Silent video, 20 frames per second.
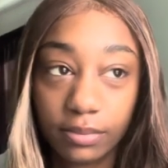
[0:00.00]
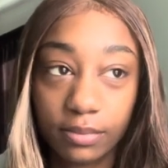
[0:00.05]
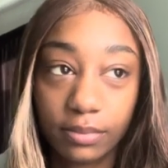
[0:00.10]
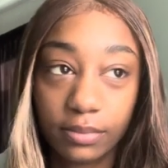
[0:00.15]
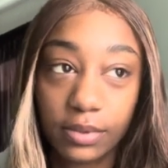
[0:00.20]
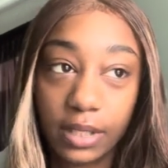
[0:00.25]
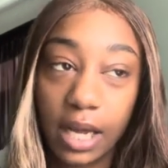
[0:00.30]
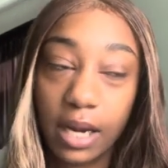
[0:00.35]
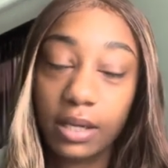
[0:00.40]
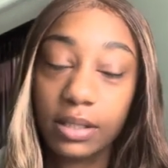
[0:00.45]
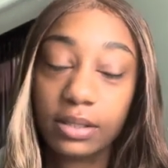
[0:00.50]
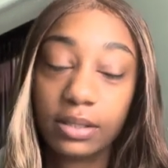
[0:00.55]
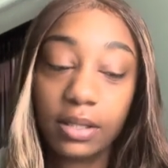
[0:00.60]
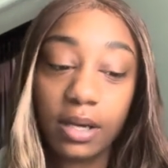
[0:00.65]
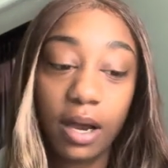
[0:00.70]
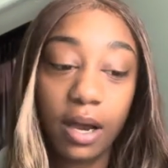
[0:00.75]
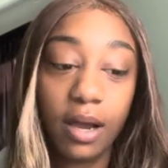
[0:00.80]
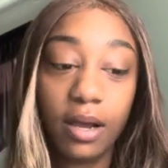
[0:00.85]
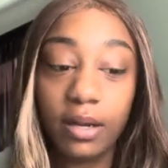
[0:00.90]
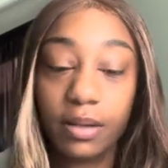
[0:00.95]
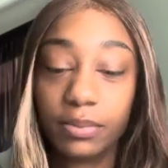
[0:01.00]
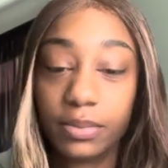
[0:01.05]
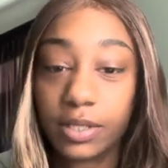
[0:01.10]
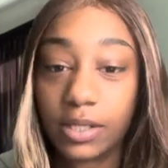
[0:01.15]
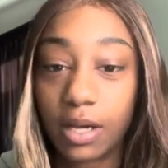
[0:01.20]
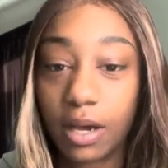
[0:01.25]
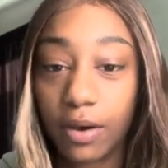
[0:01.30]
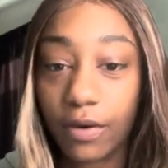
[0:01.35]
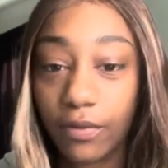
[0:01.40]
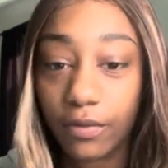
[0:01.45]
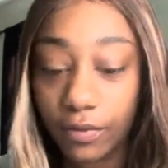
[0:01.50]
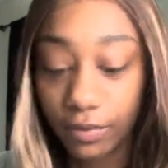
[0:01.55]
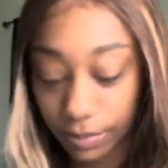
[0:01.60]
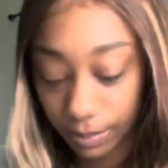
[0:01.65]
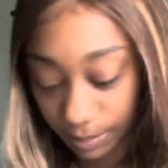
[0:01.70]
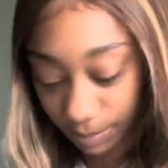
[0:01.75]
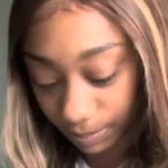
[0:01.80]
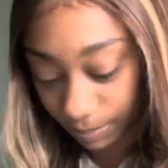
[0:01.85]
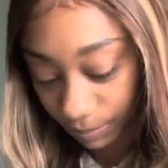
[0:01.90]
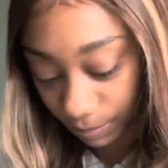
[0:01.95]
That is God himself
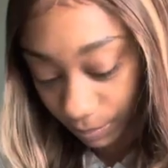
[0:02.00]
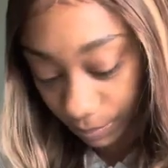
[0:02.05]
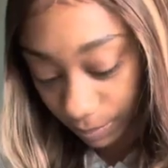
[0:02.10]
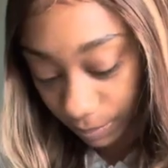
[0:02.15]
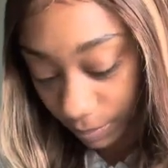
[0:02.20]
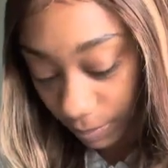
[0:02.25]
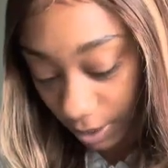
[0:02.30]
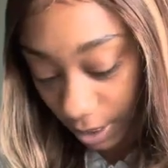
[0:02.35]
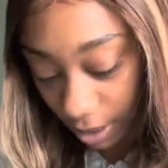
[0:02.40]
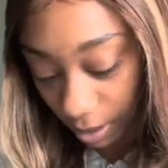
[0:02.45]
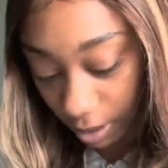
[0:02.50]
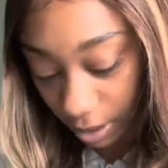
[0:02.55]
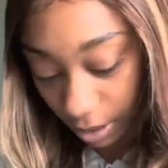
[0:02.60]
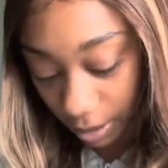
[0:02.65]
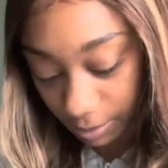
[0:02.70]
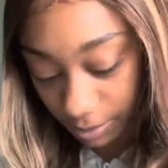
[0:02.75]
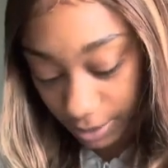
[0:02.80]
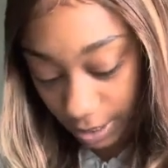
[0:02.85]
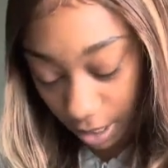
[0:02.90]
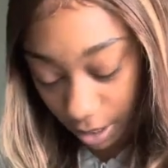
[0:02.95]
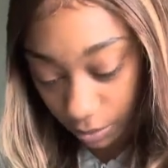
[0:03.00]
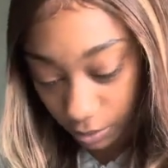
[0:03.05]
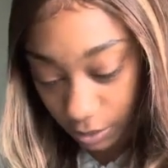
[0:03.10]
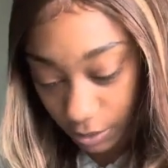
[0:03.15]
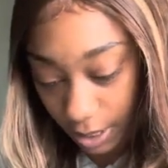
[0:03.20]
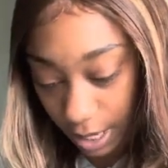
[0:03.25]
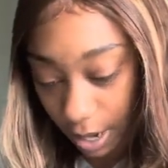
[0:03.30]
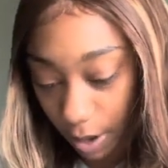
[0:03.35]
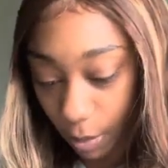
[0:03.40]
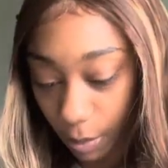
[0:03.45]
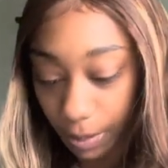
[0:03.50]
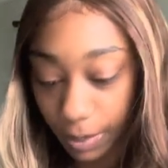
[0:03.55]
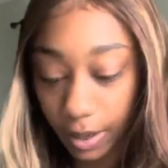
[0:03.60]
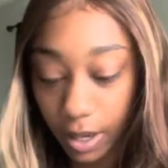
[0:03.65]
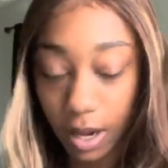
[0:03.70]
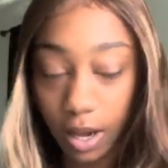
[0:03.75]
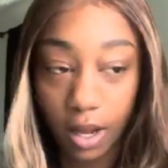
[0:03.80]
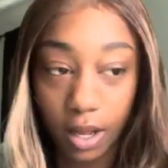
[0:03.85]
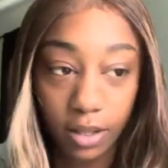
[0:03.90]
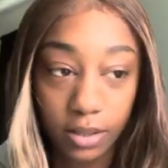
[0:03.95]
that came down to help
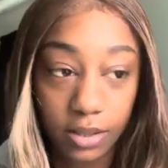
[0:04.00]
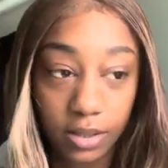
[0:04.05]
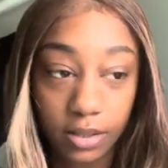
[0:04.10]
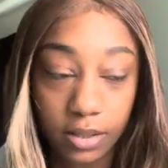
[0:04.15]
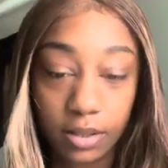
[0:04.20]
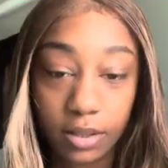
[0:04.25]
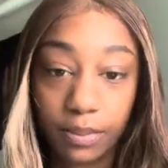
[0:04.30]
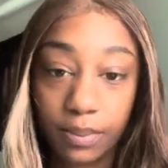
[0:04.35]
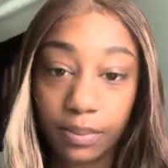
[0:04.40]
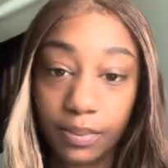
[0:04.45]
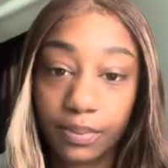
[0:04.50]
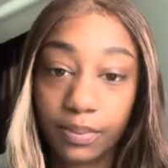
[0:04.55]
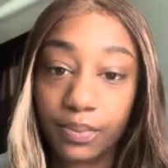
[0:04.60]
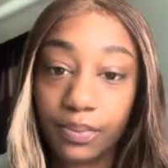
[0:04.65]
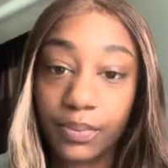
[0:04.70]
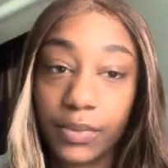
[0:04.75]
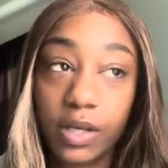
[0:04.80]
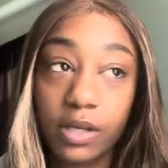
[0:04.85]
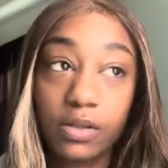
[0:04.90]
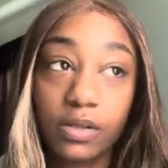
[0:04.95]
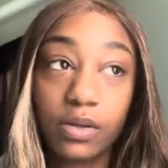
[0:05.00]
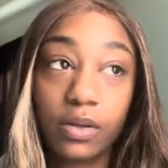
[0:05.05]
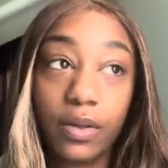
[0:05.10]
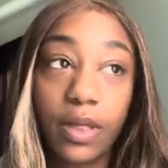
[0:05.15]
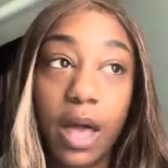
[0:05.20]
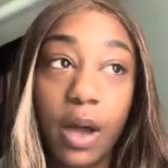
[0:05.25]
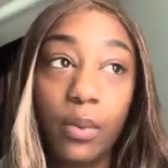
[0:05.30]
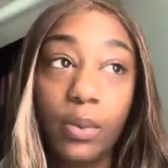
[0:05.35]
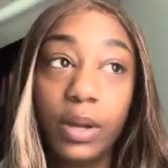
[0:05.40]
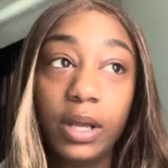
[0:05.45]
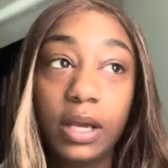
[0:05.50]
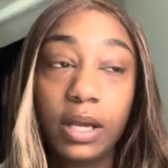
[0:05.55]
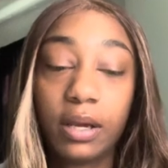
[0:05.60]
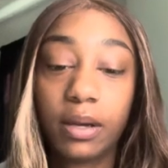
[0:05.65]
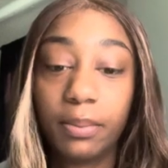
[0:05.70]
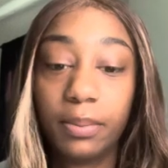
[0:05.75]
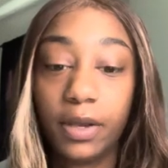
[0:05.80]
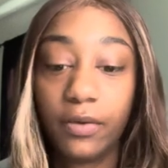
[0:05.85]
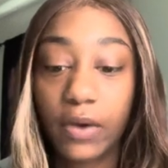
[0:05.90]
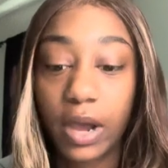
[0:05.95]
us so that we could
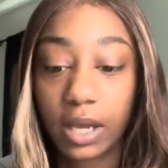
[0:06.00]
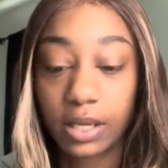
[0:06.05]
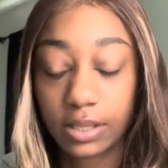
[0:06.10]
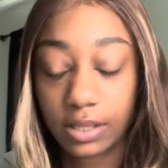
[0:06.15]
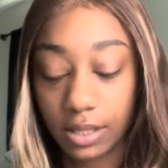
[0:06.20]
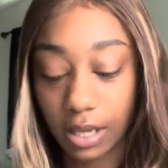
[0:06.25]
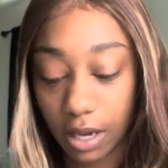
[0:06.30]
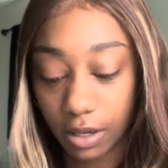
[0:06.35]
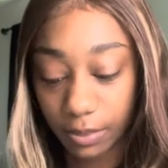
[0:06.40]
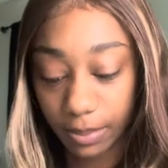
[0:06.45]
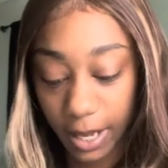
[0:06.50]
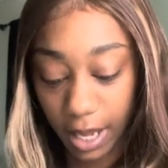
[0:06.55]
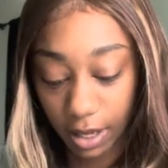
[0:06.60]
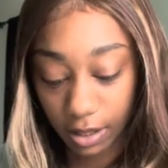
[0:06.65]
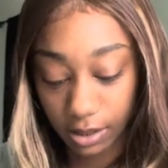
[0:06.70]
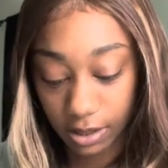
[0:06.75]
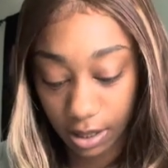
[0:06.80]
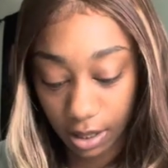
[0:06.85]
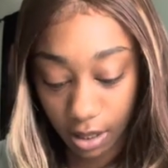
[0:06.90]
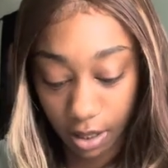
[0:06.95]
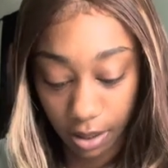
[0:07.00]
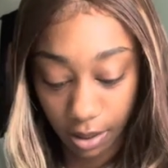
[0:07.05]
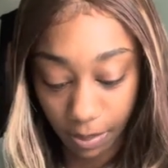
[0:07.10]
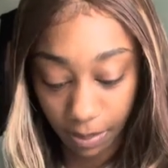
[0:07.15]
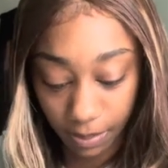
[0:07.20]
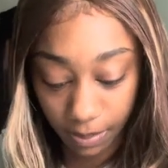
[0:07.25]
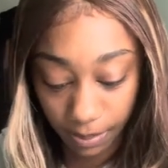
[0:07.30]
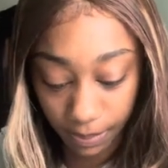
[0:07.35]
be reconciled back to him.